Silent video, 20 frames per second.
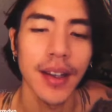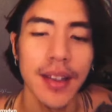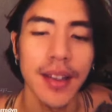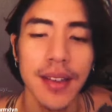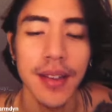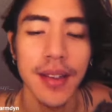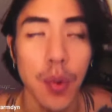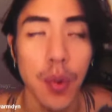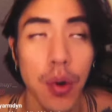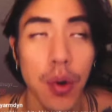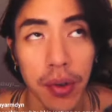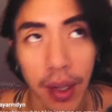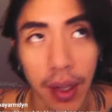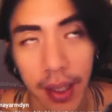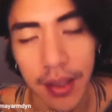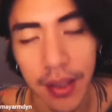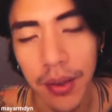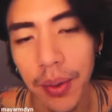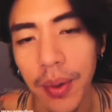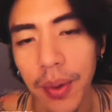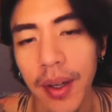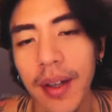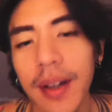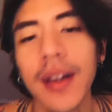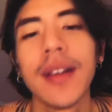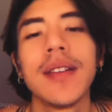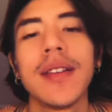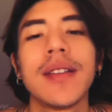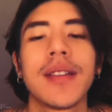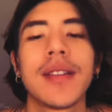somewhat relate to it,
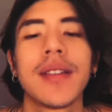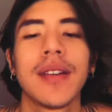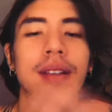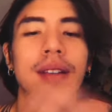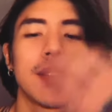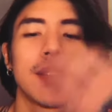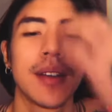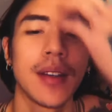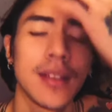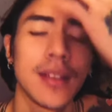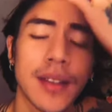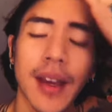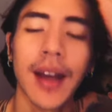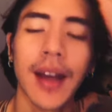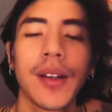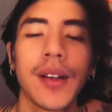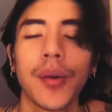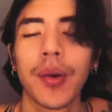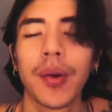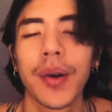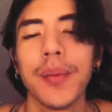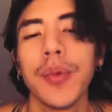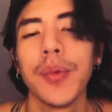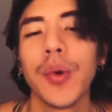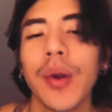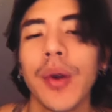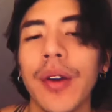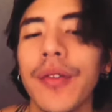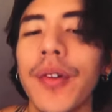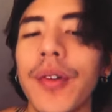it's exactly what I'm
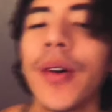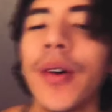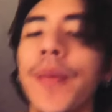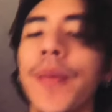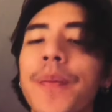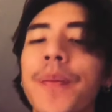doing it for.